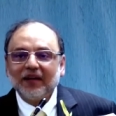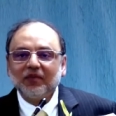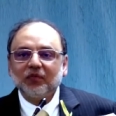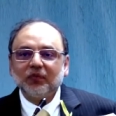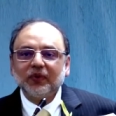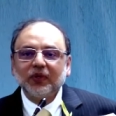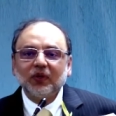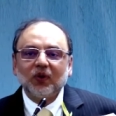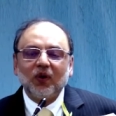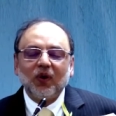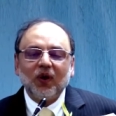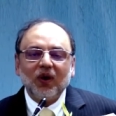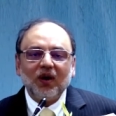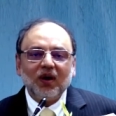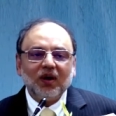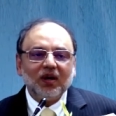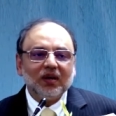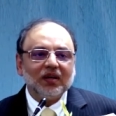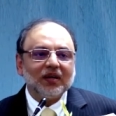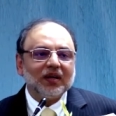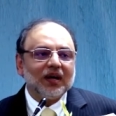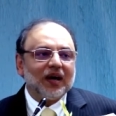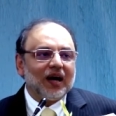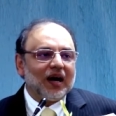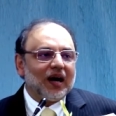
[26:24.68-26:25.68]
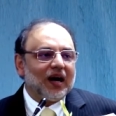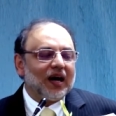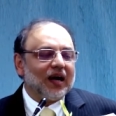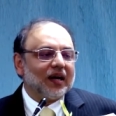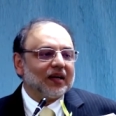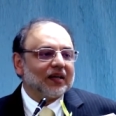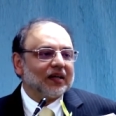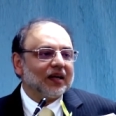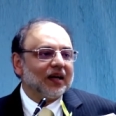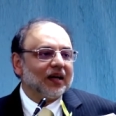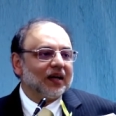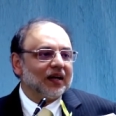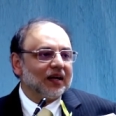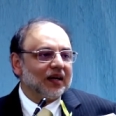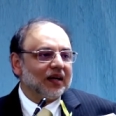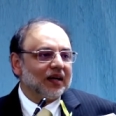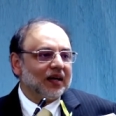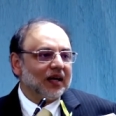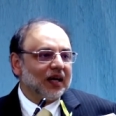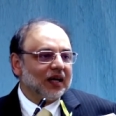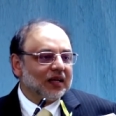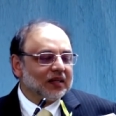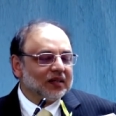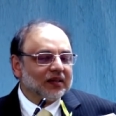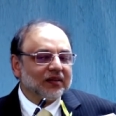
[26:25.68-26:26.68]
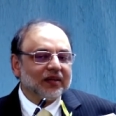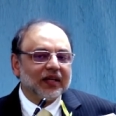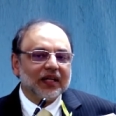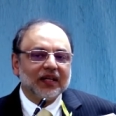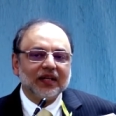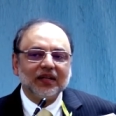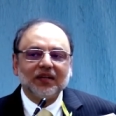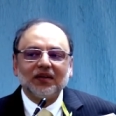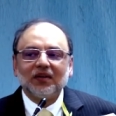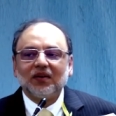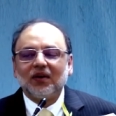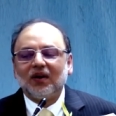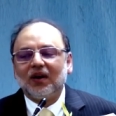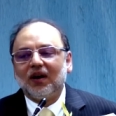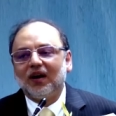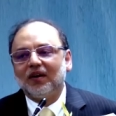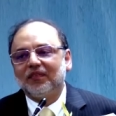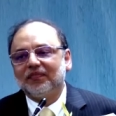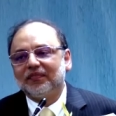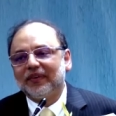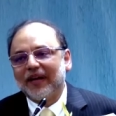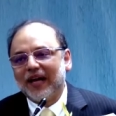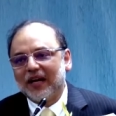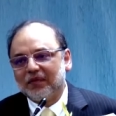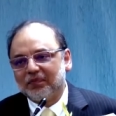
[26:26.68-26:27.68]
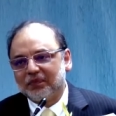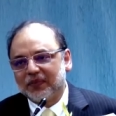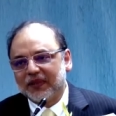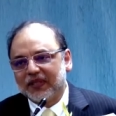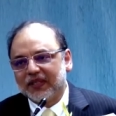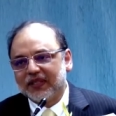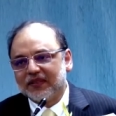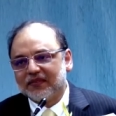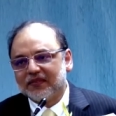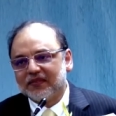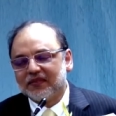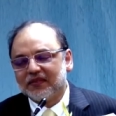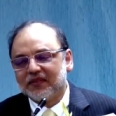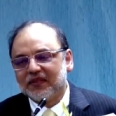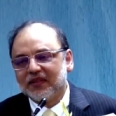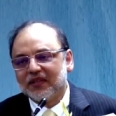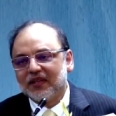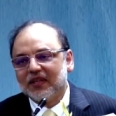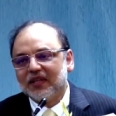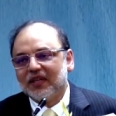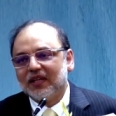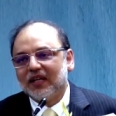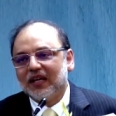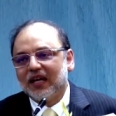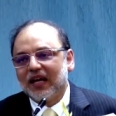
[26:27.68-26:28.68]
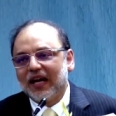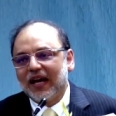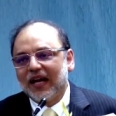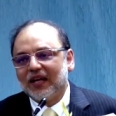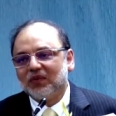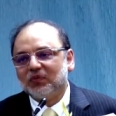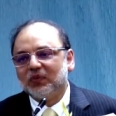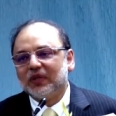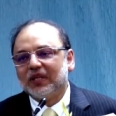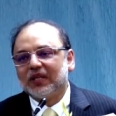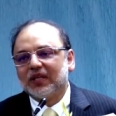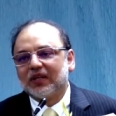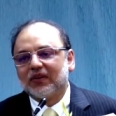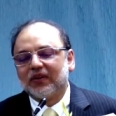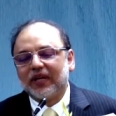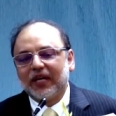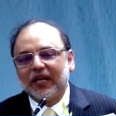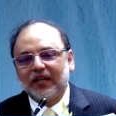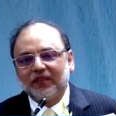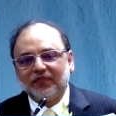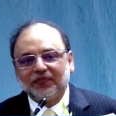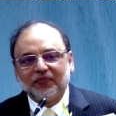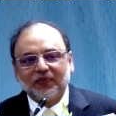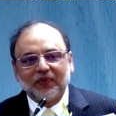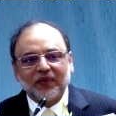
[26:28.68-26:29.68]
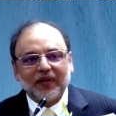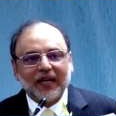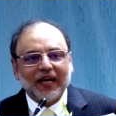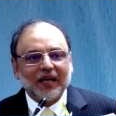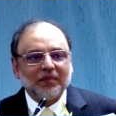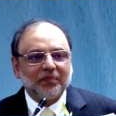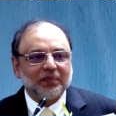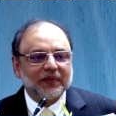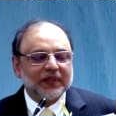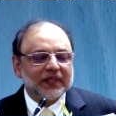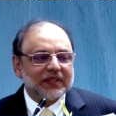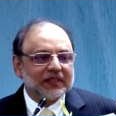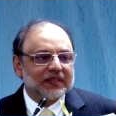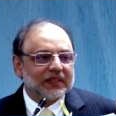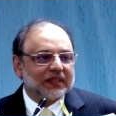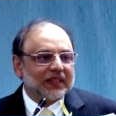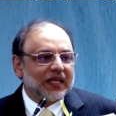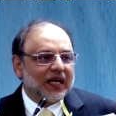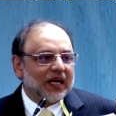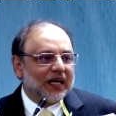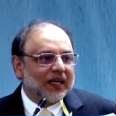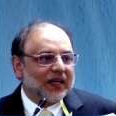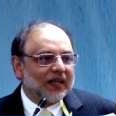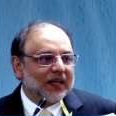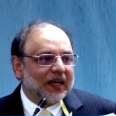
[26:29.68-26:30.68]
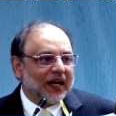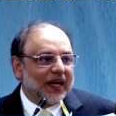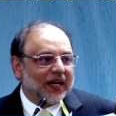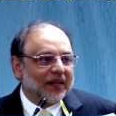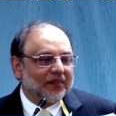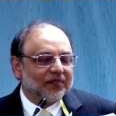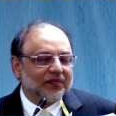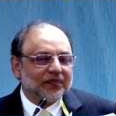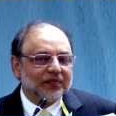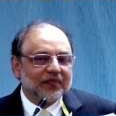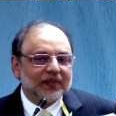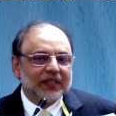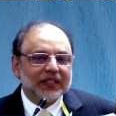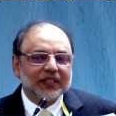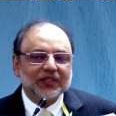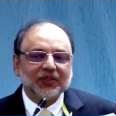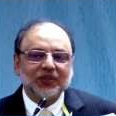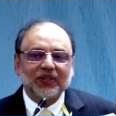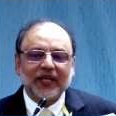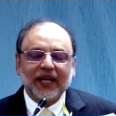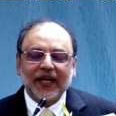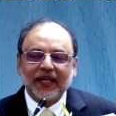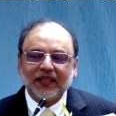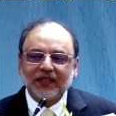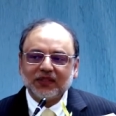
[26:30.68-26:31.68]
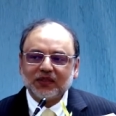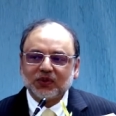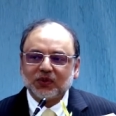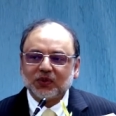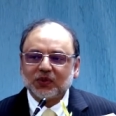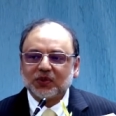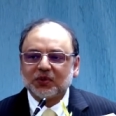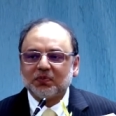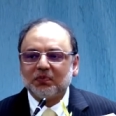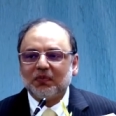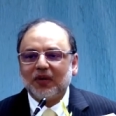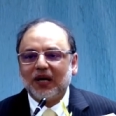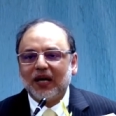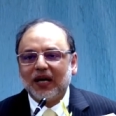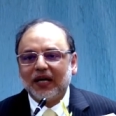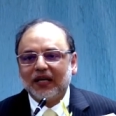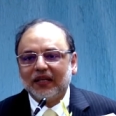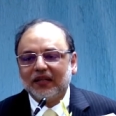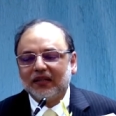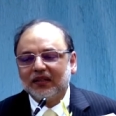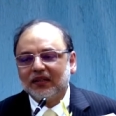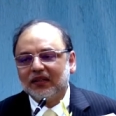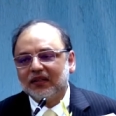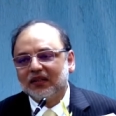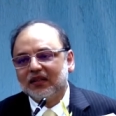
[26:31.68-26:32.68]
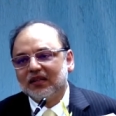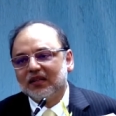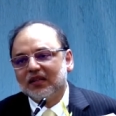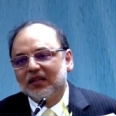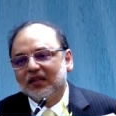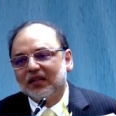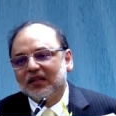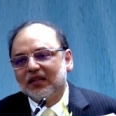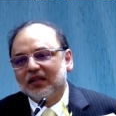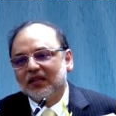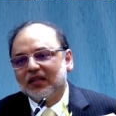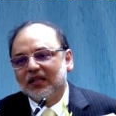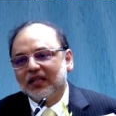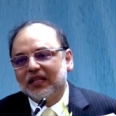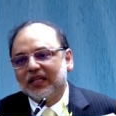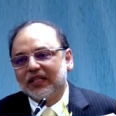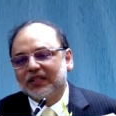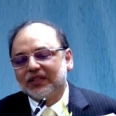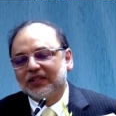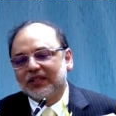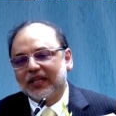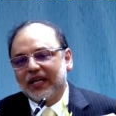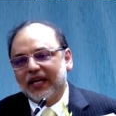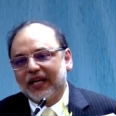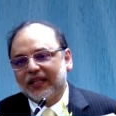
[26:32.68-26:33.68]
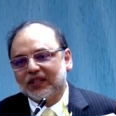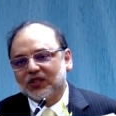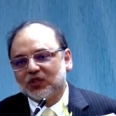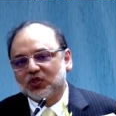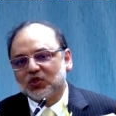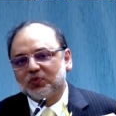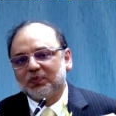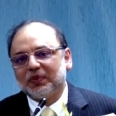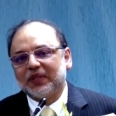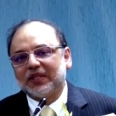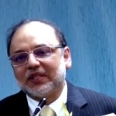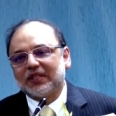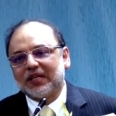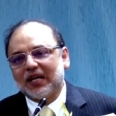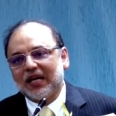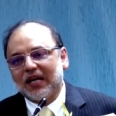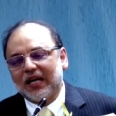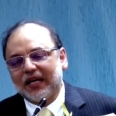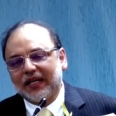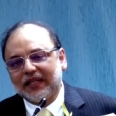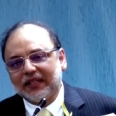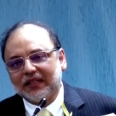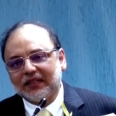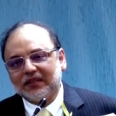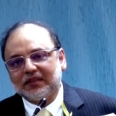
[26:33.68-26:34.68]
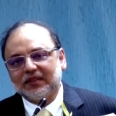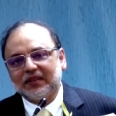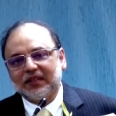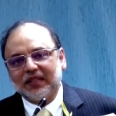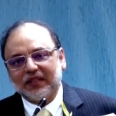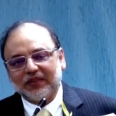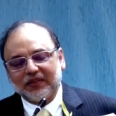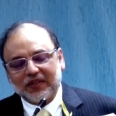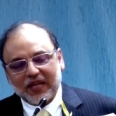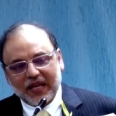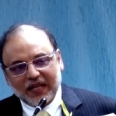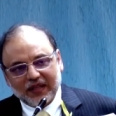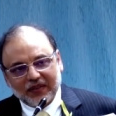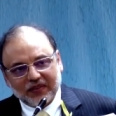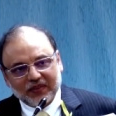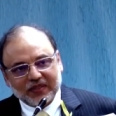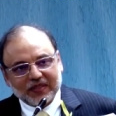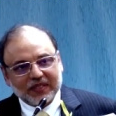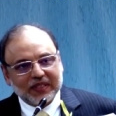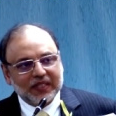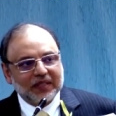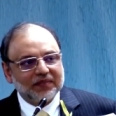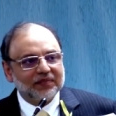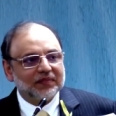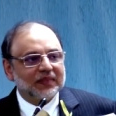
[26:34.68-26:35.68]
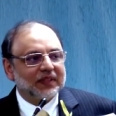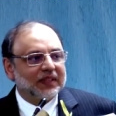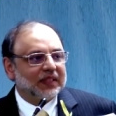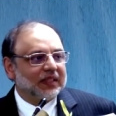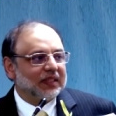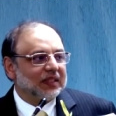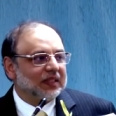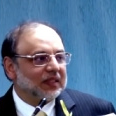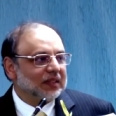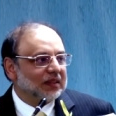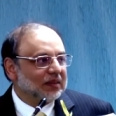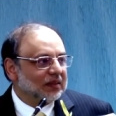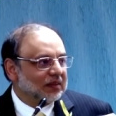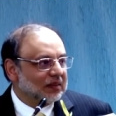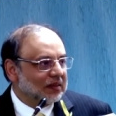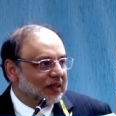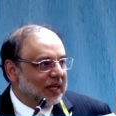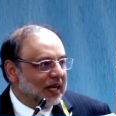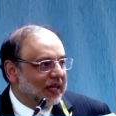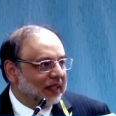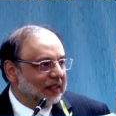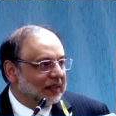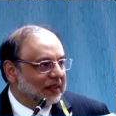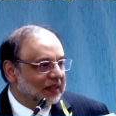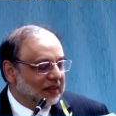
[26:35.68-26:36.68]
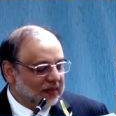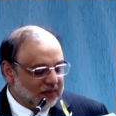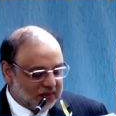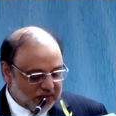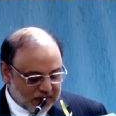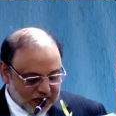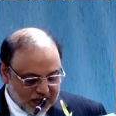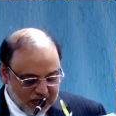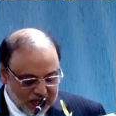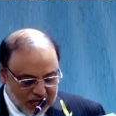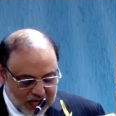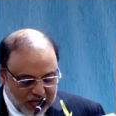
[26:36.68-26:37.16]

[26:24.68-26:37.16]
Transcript: we all are hungry of happiness and we crave for happiness in our life, a chance to smile, a chance to be kind and receive the kindness.